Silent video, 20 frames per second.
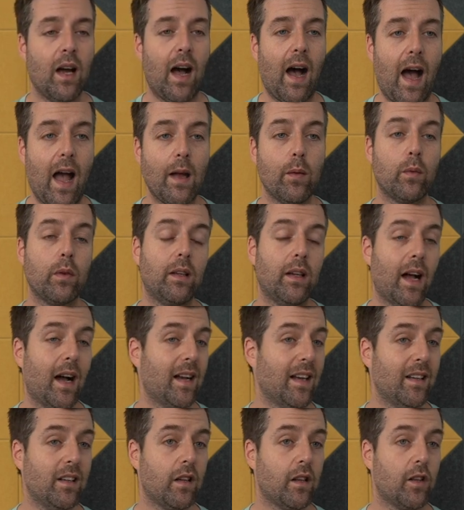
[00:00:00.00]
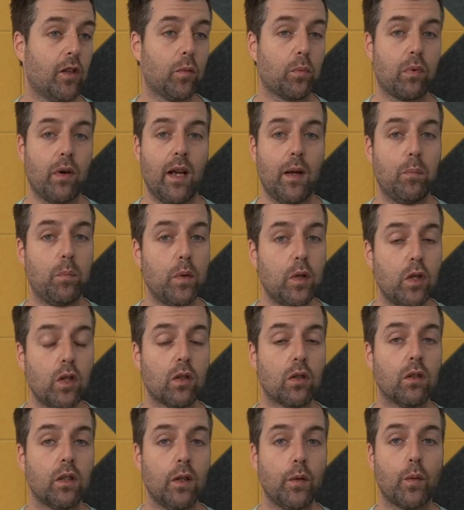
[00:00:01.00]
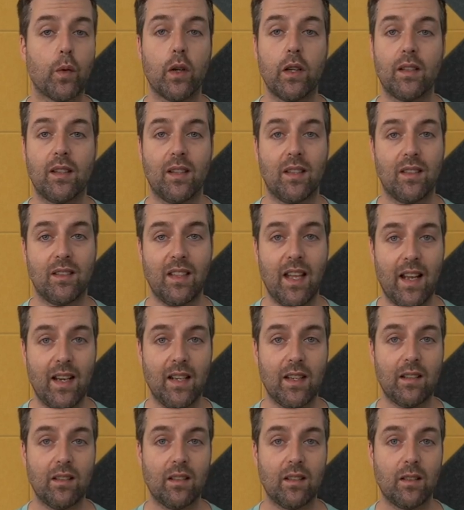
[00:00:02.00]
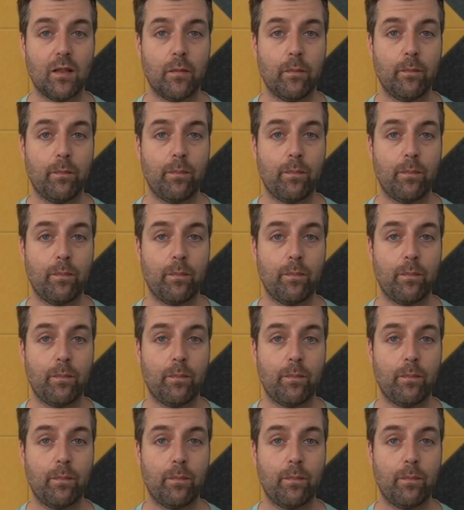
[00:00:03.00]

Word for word: I got into this brand purely for its aesthetics.